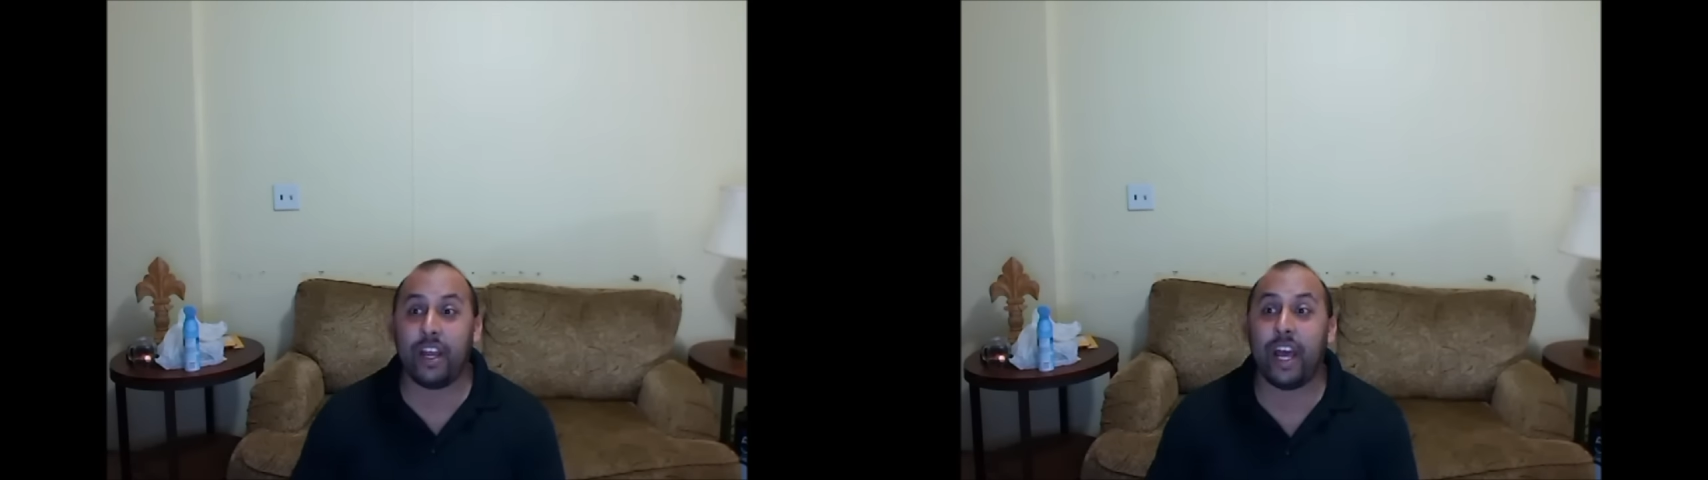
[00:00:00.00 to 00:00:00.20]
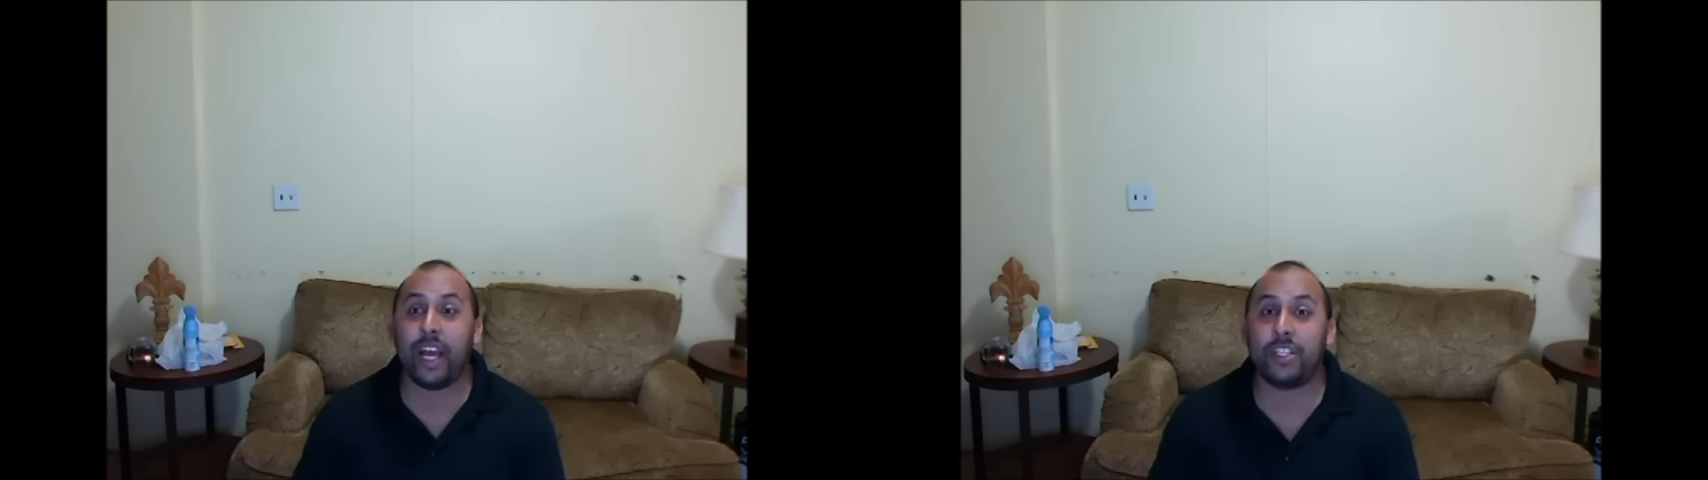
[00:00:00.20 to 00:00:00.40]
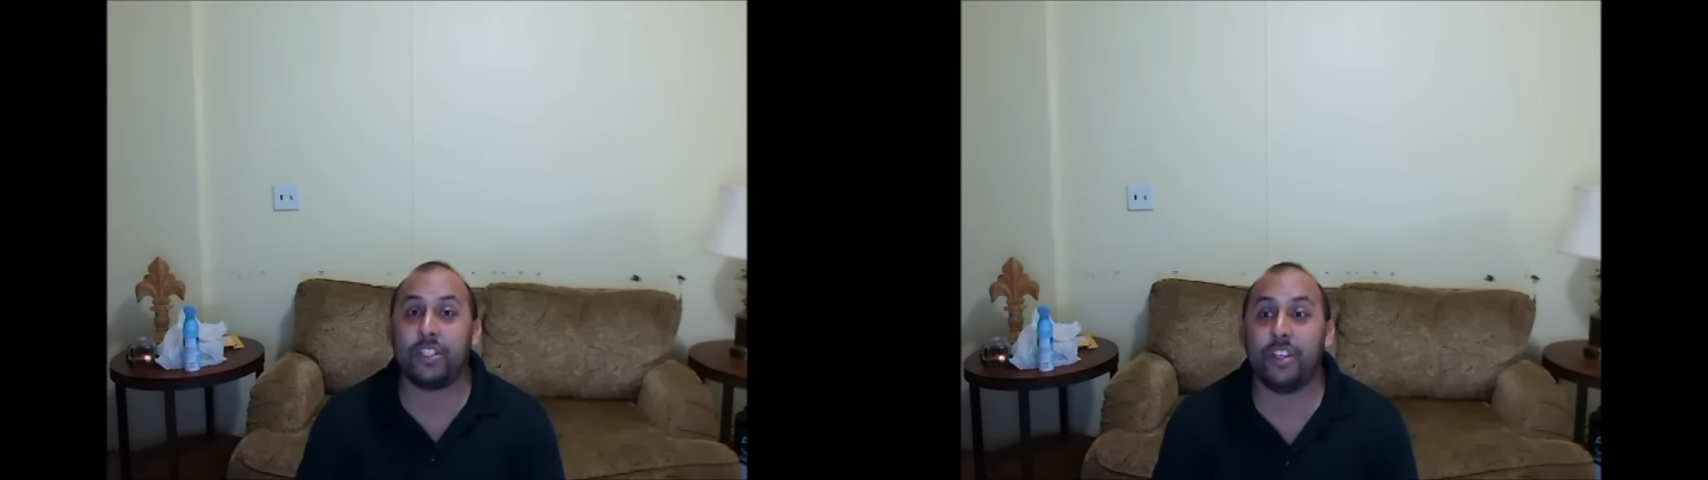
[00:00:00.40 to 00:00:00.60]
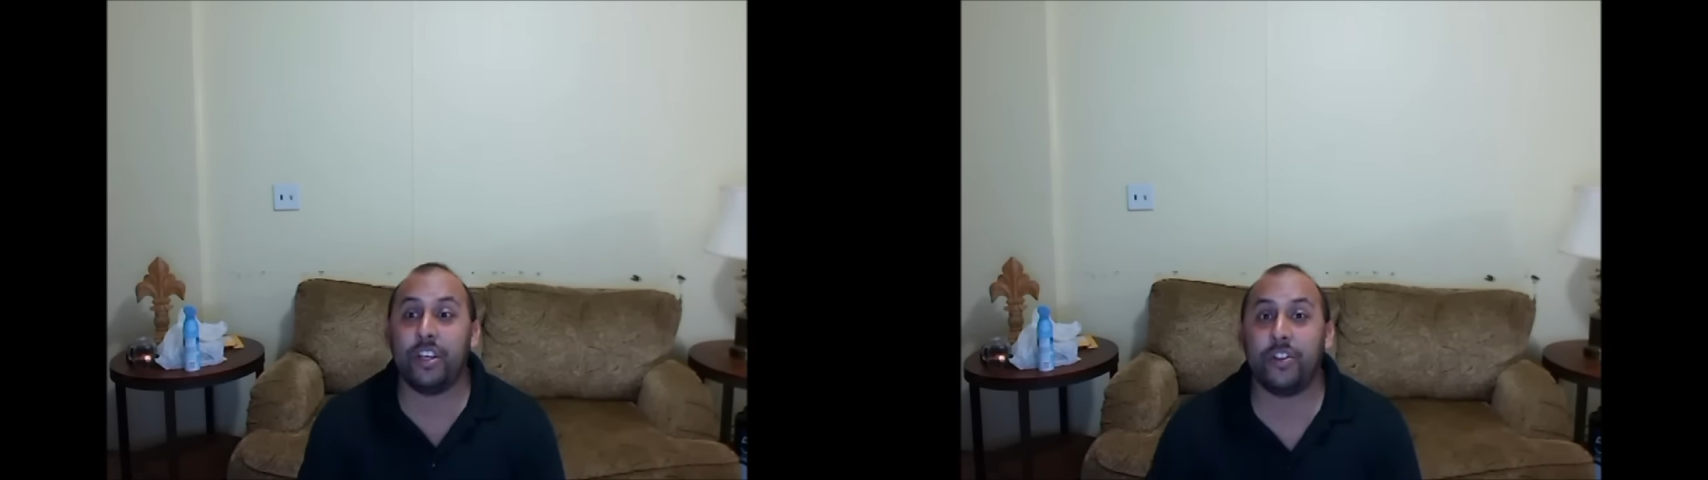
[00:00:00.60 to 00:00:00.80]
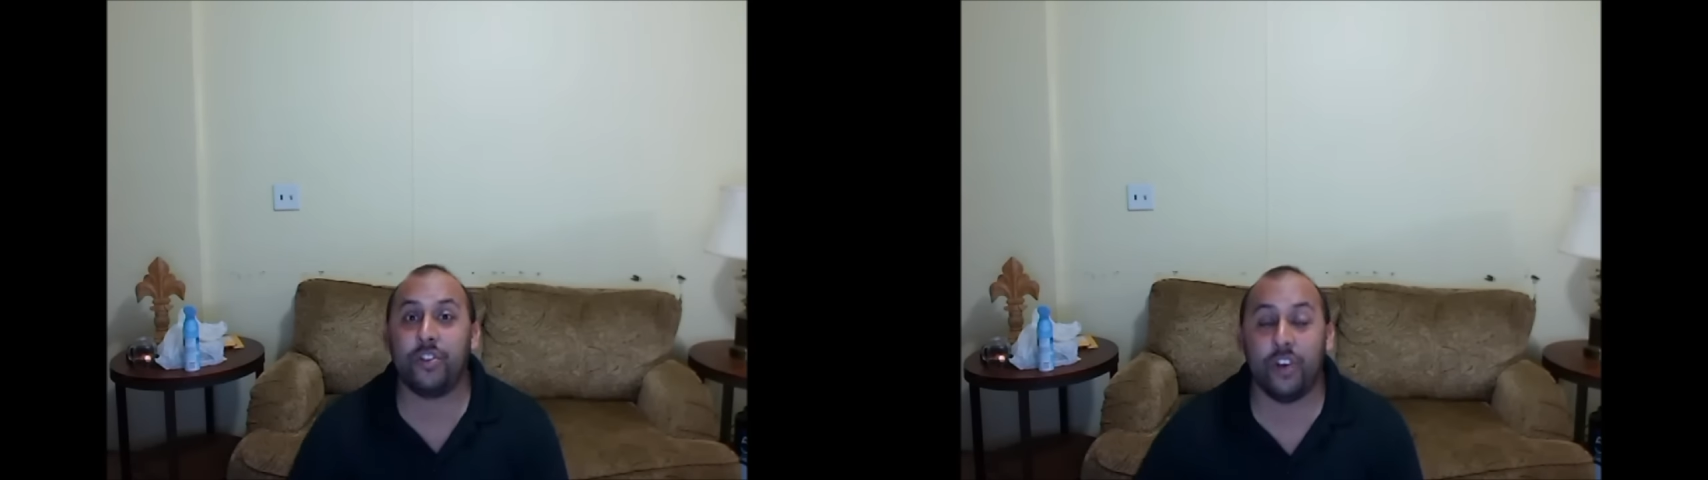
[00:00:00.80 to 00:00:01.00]
actually
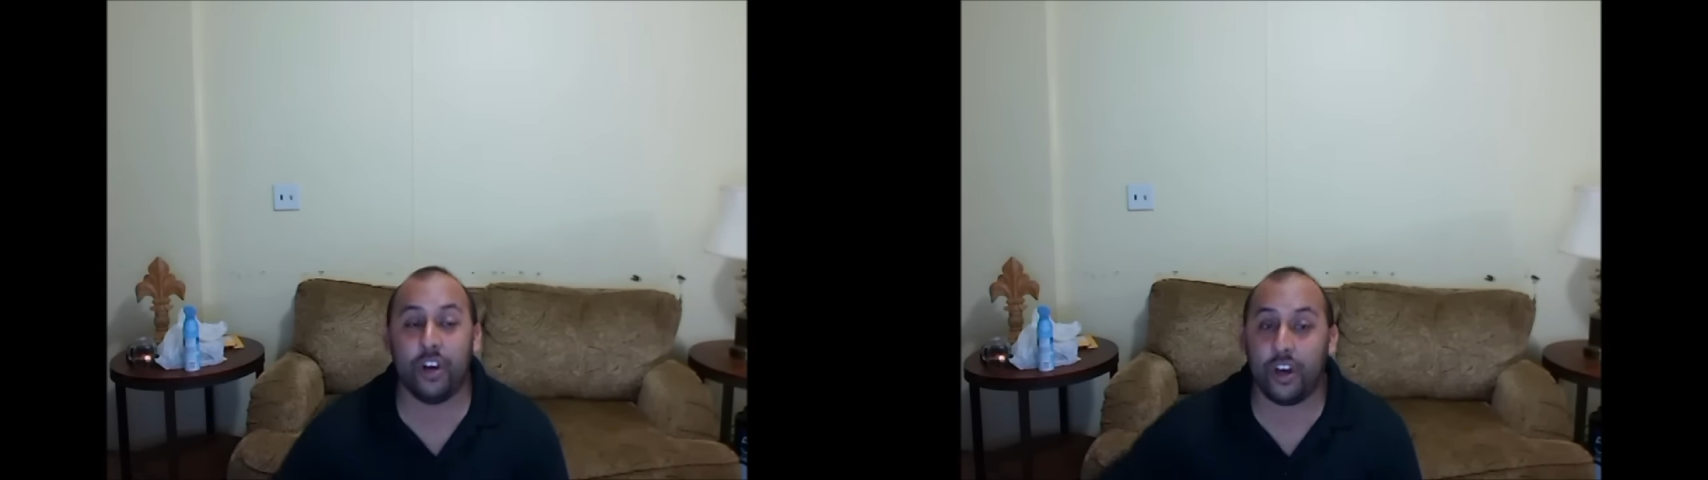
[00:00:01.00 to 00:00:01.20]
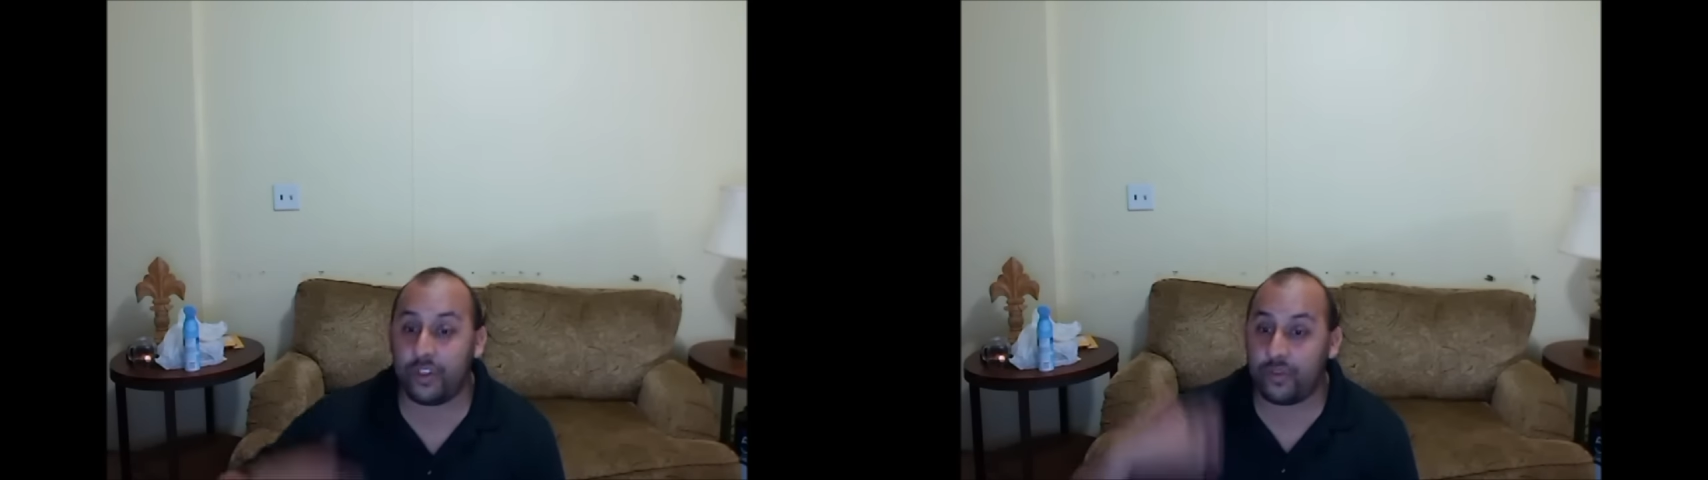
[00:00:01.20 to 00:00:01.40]
uh,